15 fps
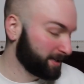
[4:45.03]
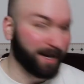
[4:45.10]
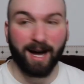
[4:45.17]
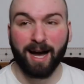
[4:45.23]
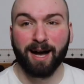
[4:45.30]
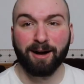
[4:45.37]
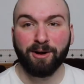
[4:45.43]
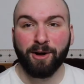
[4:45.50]

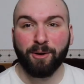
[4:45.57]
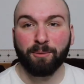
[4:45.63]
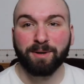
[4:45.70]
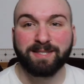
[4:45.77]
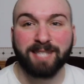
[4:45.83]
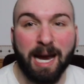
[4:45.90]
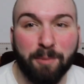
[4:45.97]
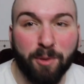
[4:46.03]
Huh,
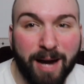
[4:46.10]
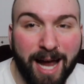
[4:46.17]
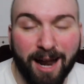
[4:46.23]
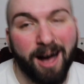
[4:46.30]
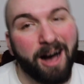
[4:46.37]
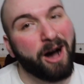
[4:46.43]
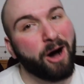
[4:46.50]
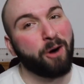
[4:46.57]
what time are we at?
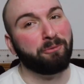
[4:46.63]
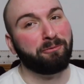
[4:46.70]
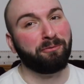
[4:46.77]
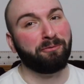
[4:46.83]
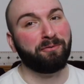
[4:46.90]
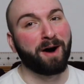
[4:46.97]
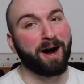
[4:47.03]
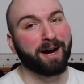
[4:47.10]
Oh,
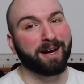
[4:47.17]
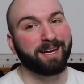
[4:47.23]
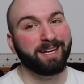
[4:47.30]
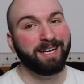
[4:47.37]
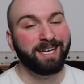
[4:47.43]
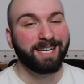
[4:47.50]
fuck.